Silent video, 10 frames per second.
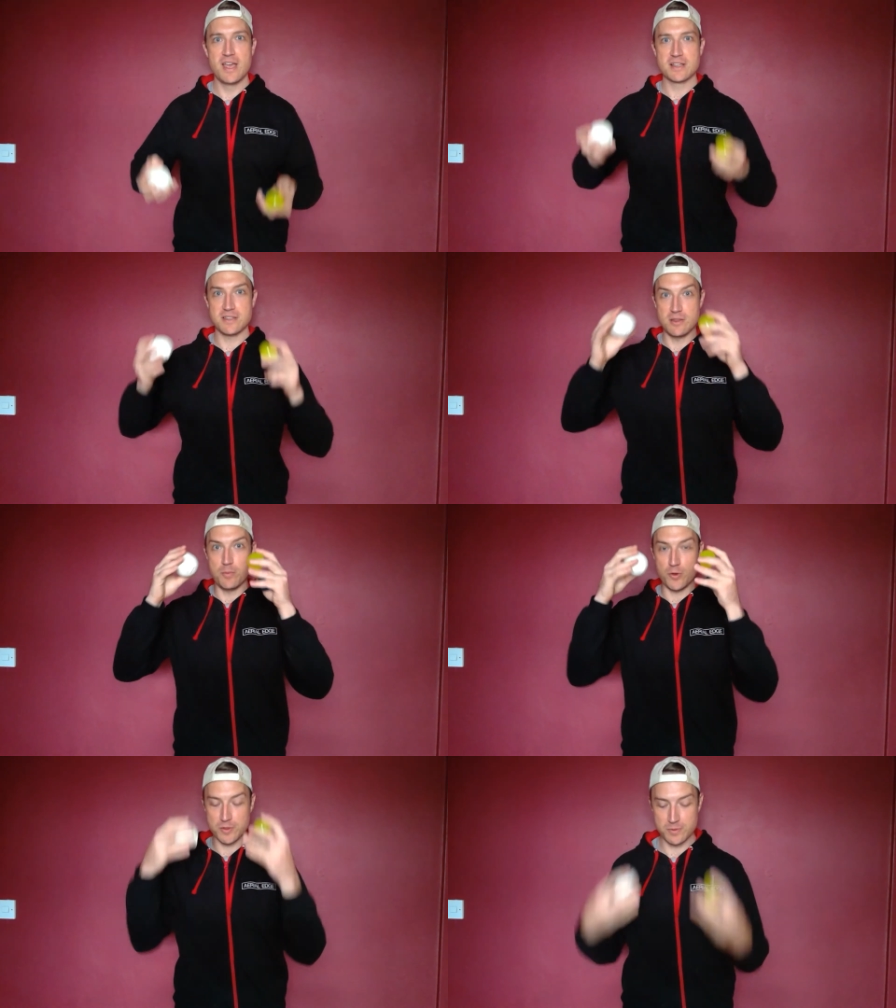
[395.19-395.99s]
because then the
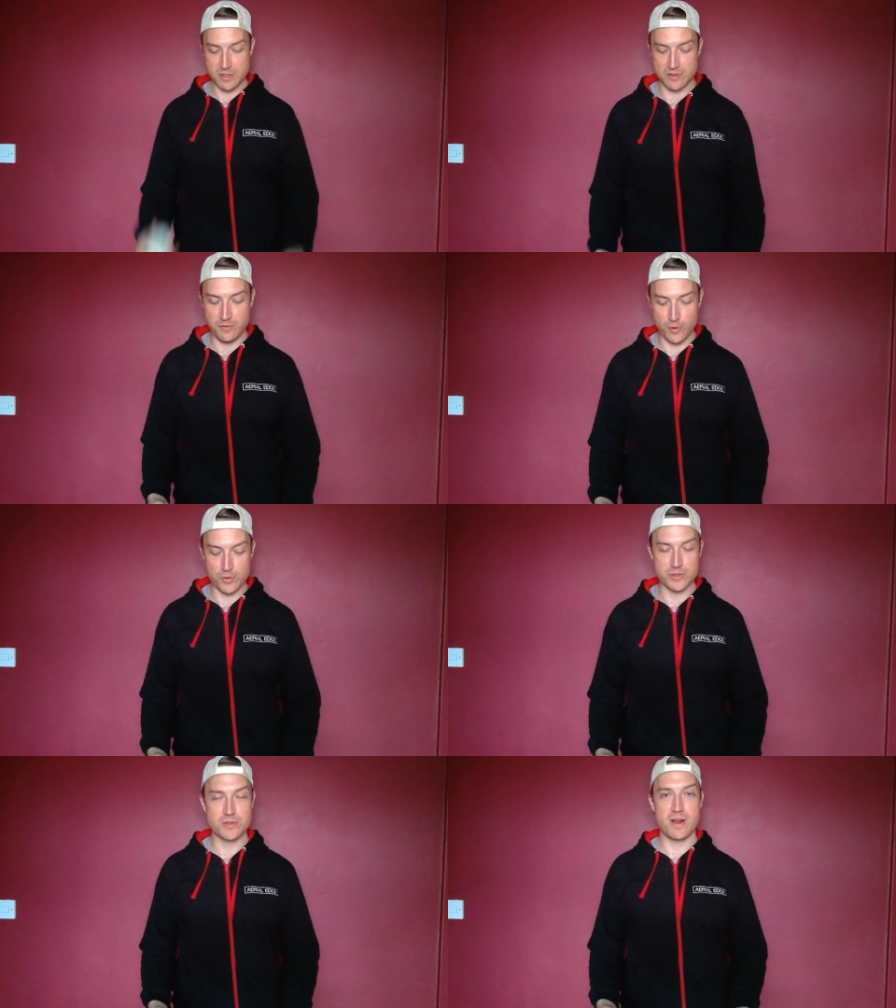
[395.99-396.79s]
balls will just fall
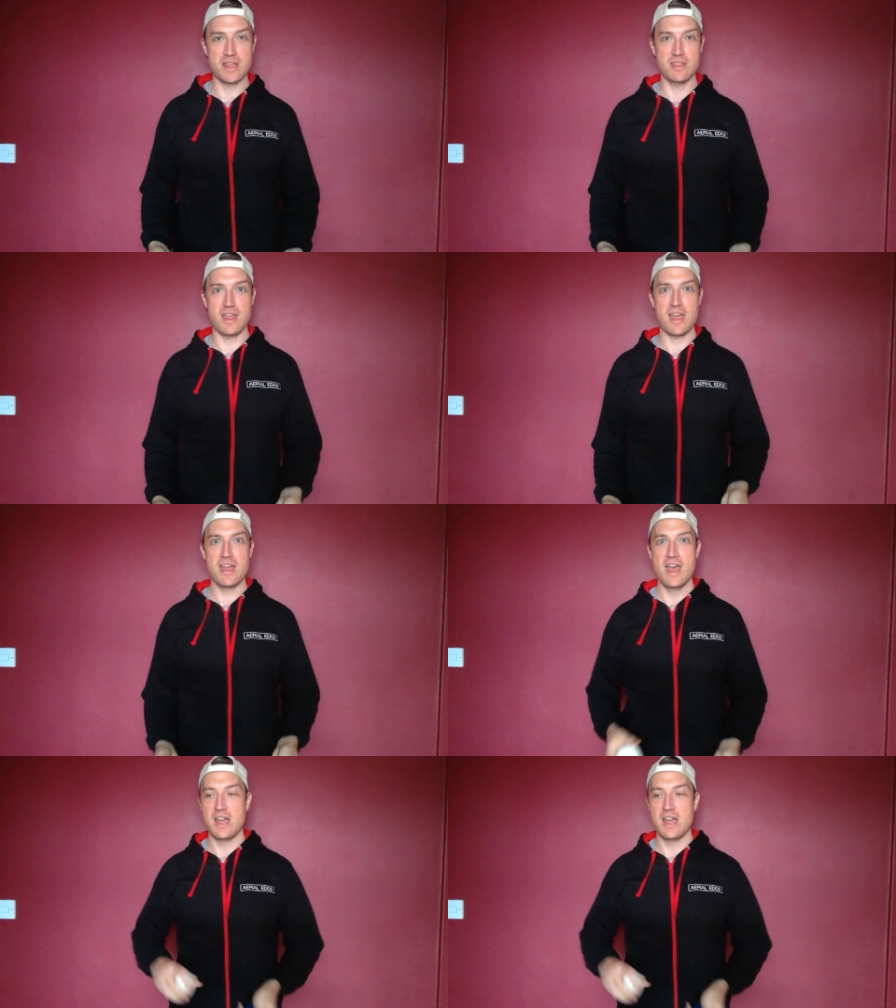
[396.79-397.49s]
straight there.